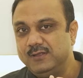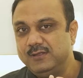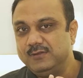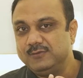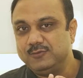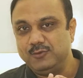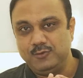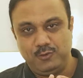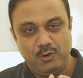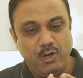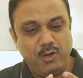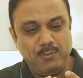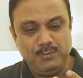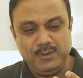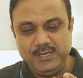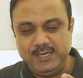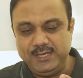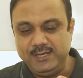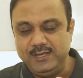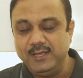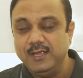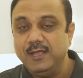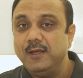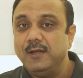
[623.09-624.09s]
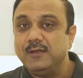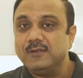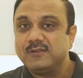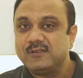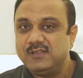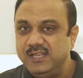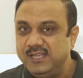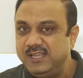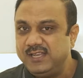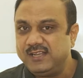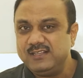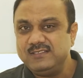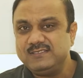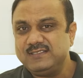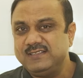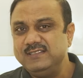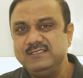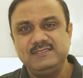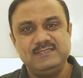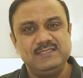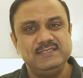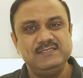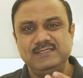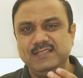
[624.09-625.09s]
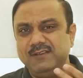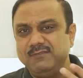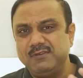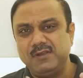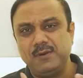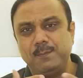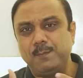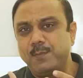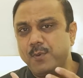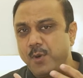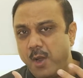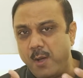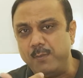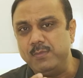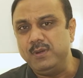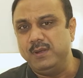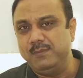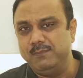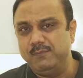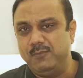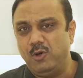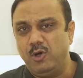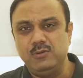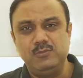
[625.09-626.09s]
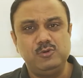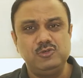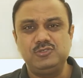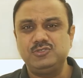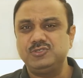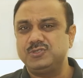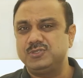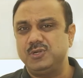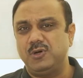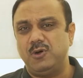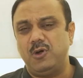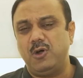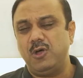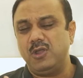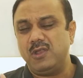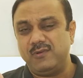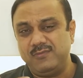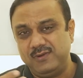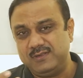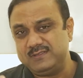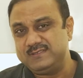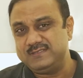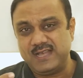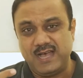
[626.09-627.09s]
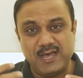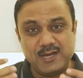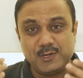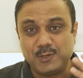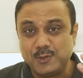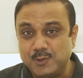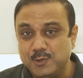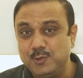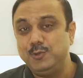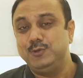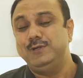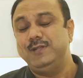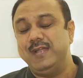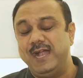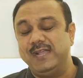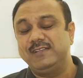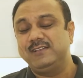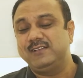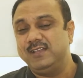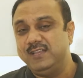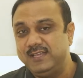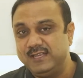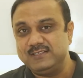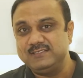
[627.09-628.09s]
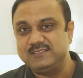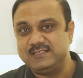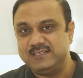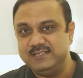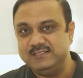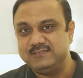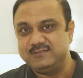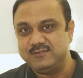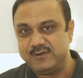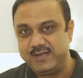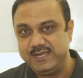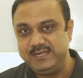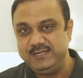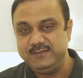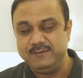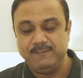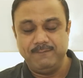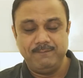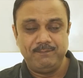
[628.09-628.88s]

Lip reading: So normally, clinical skills is never a problem. Almost all of us are good at clinical skills, right?